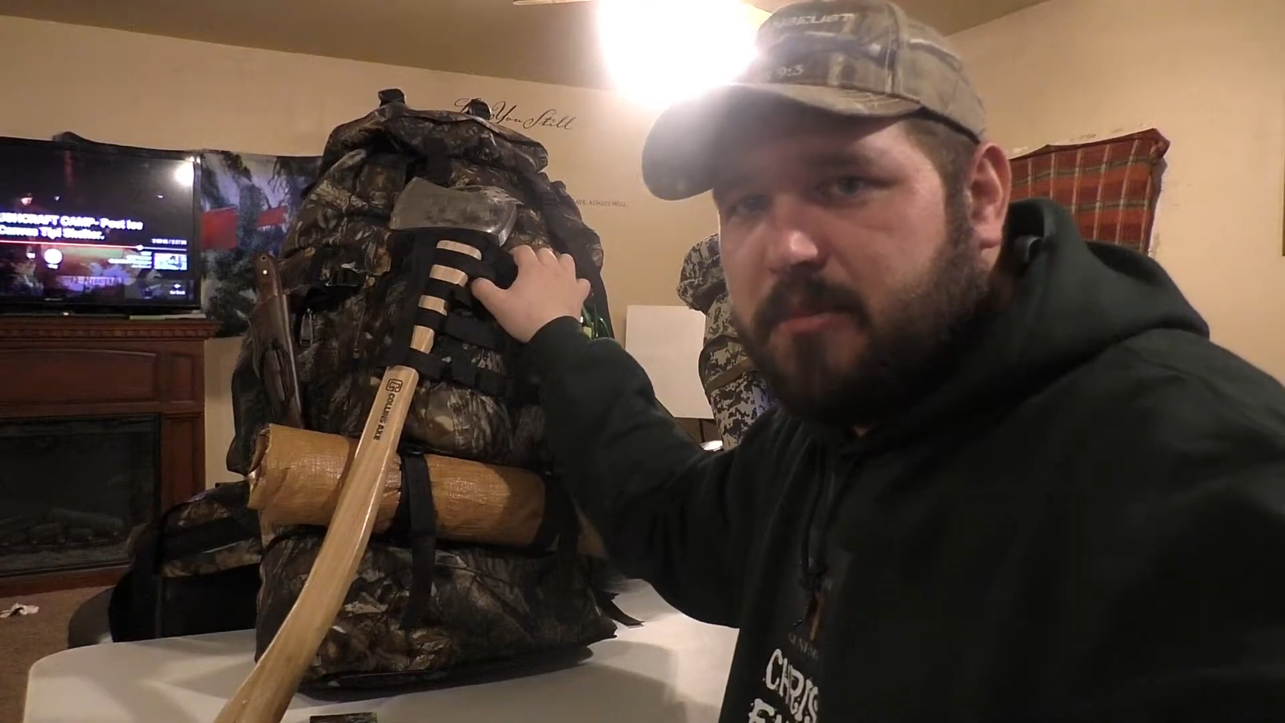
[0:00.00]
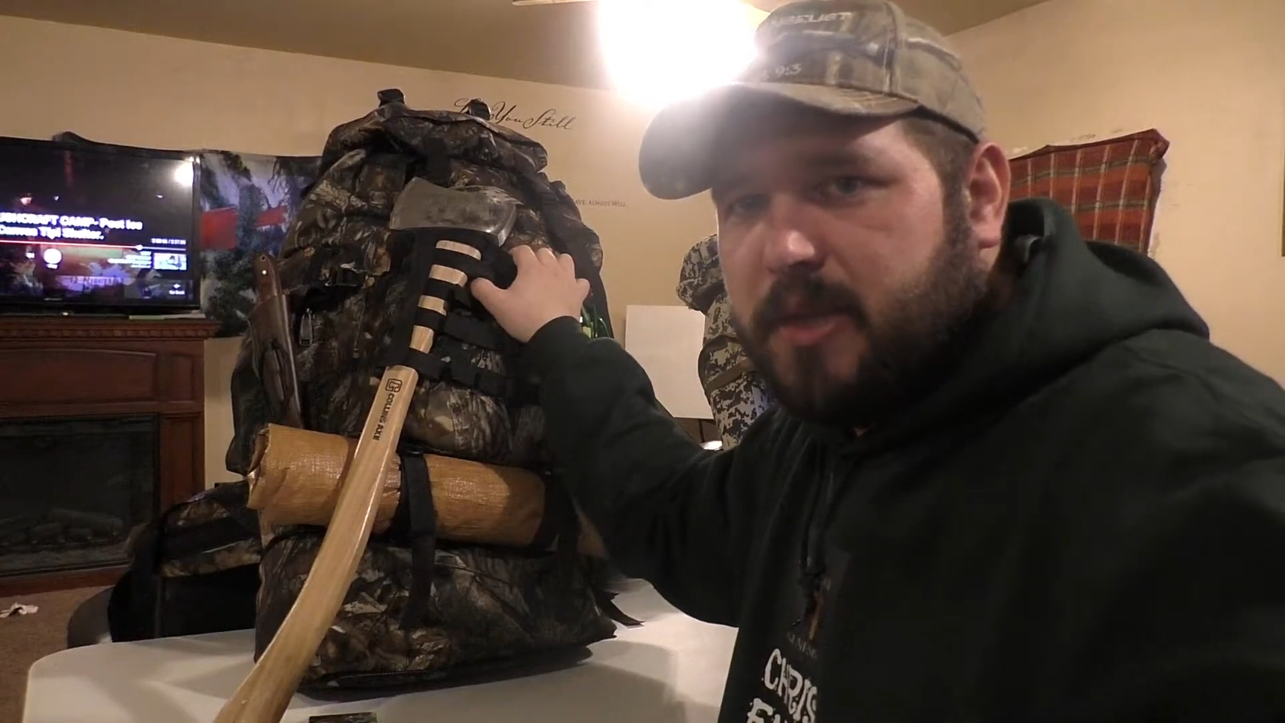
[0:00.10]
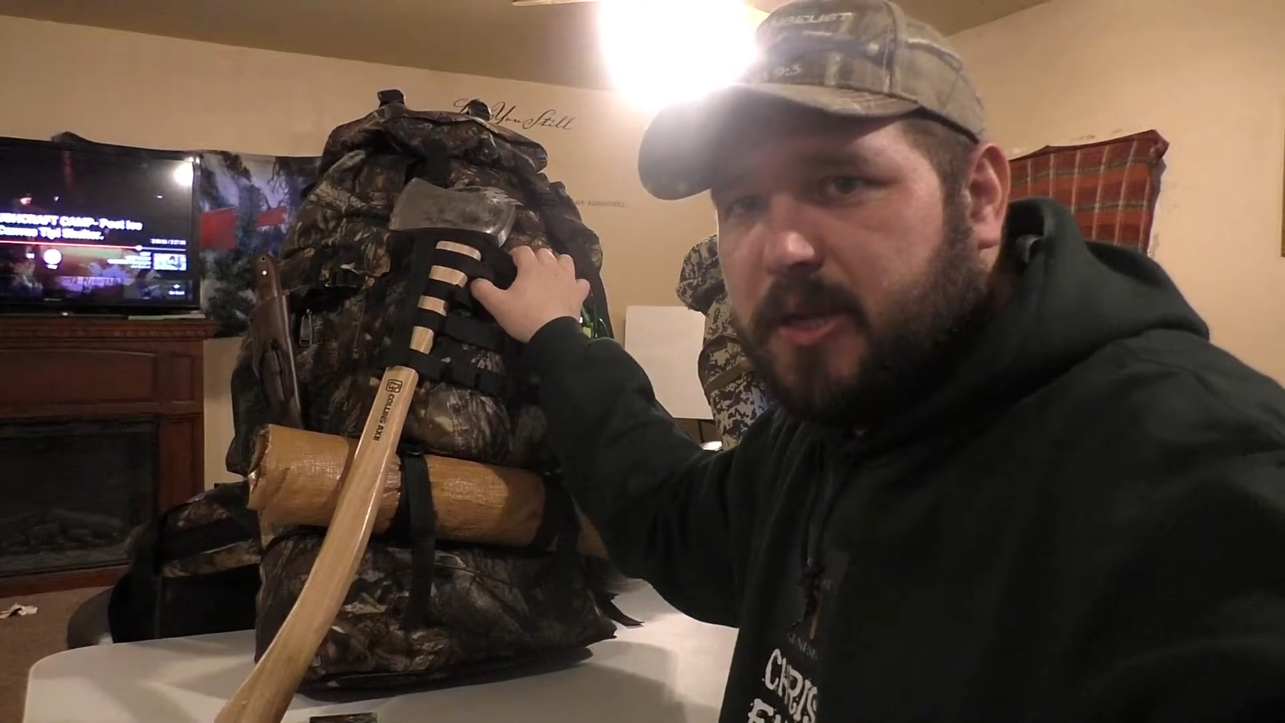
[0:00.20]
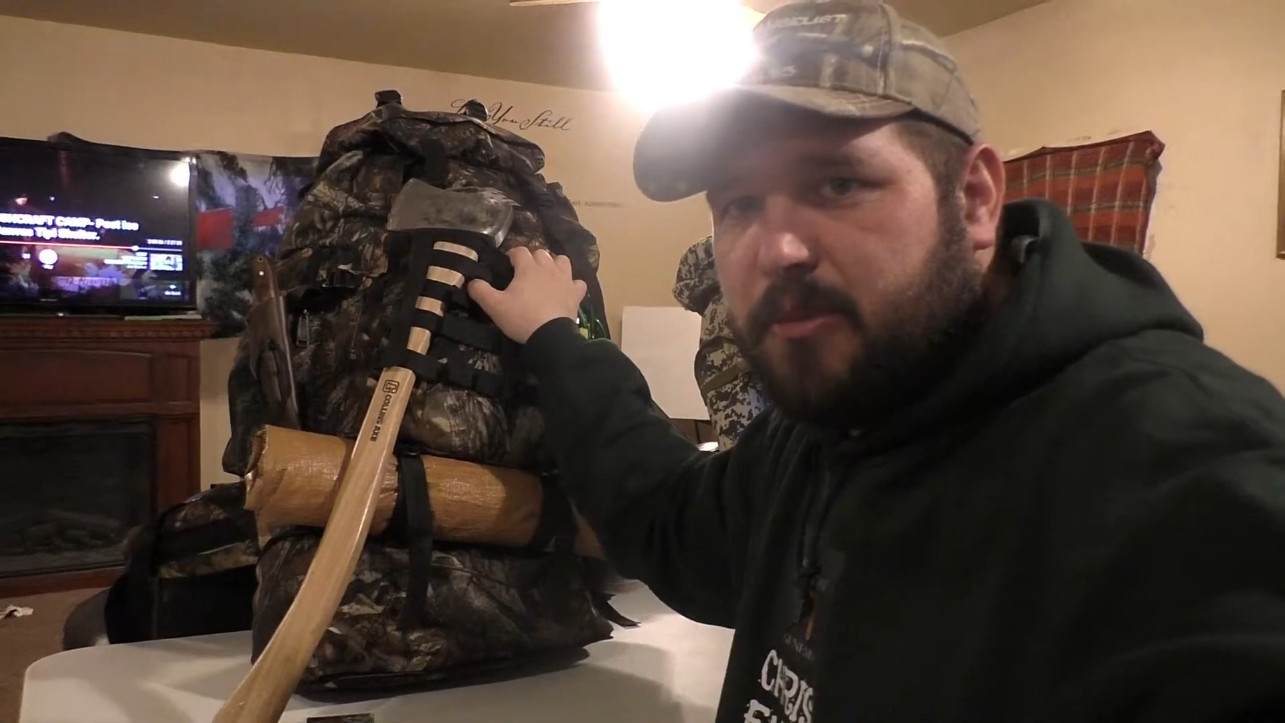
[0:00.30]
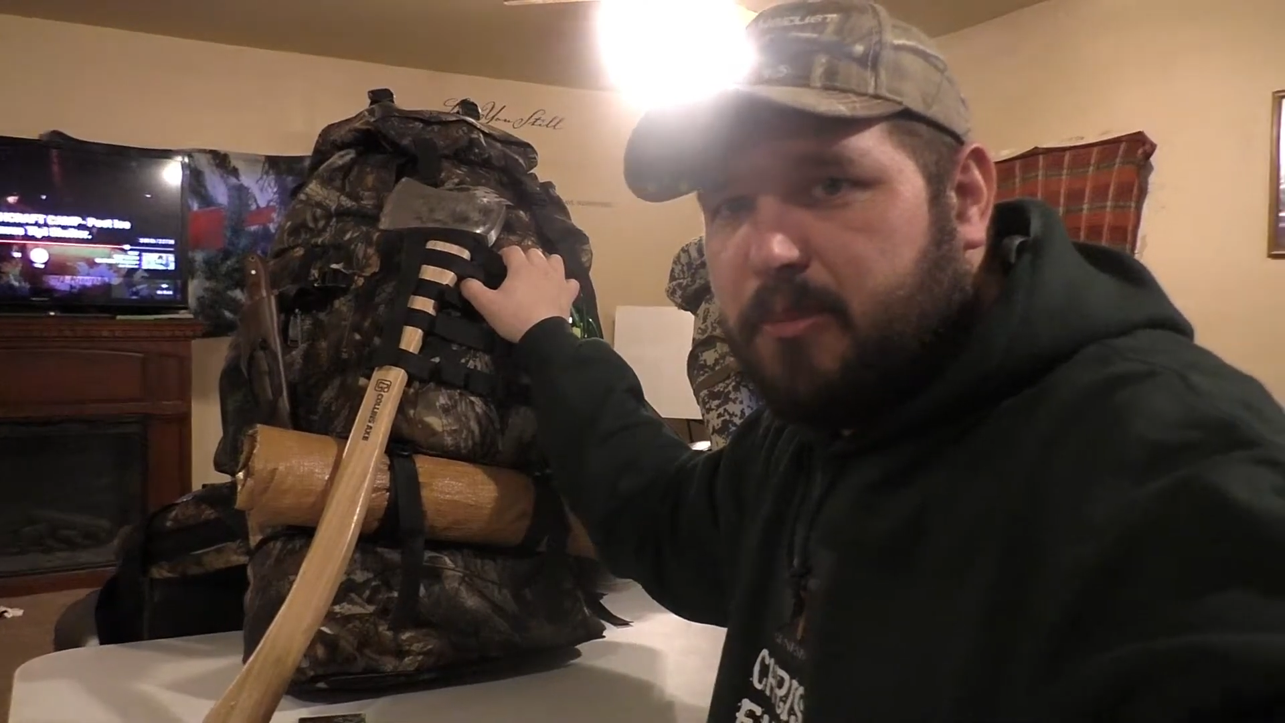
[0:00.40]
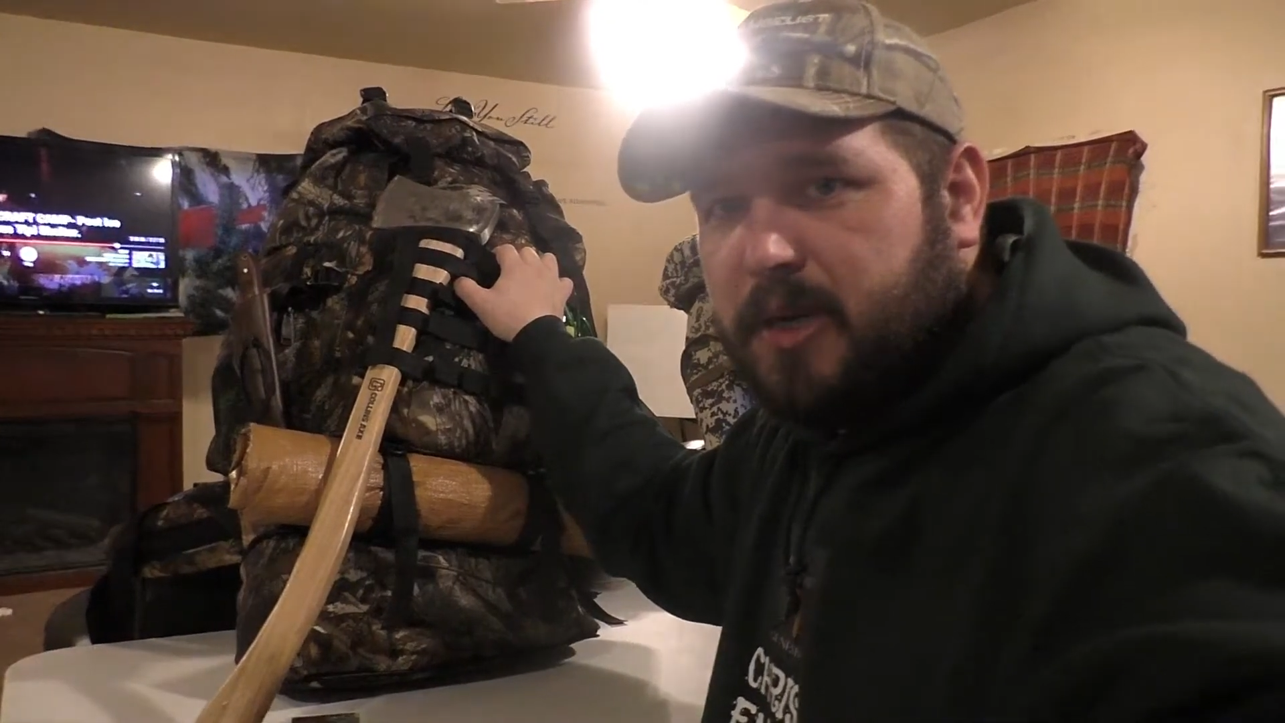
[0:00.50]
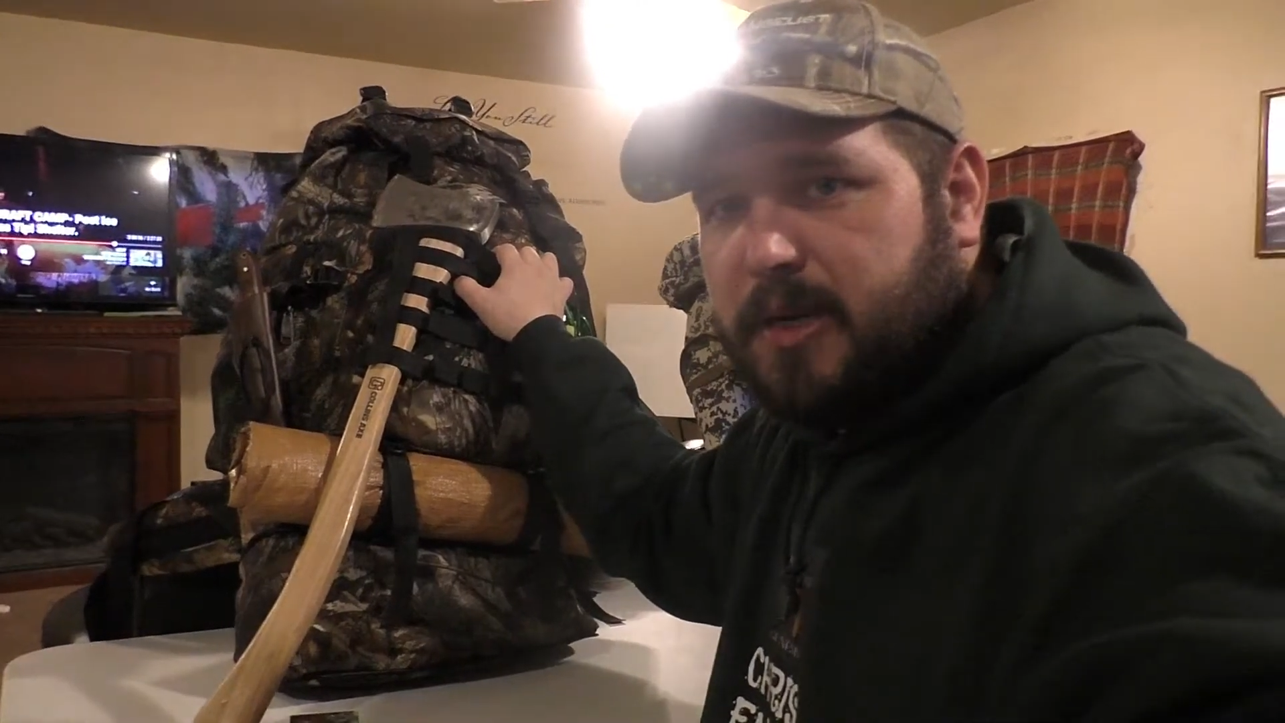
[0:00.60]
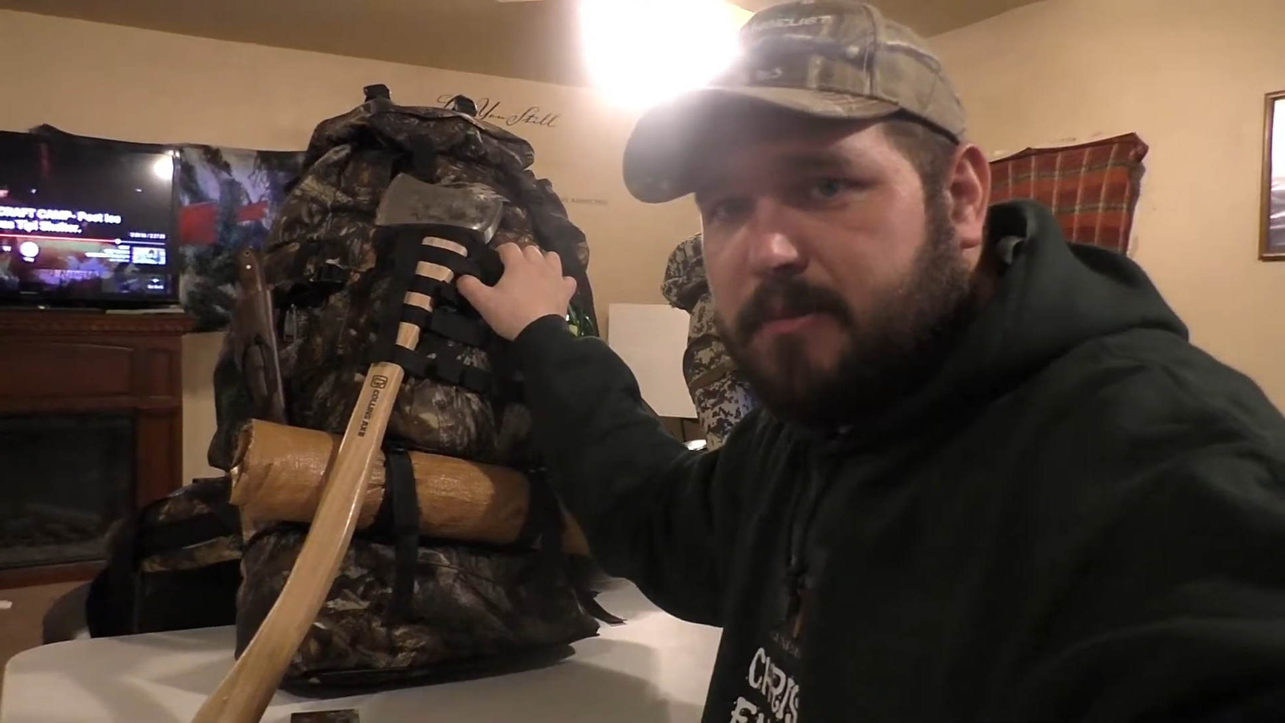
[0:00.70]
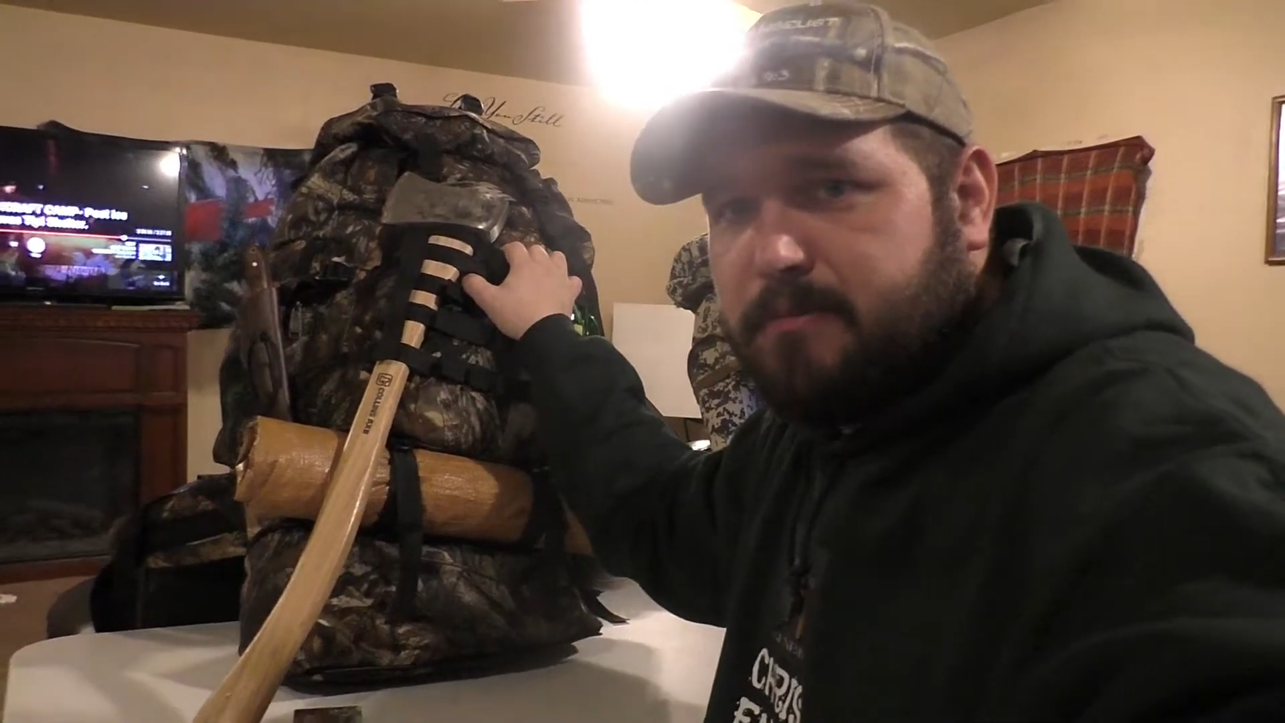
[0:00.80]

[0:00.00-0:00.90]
built, but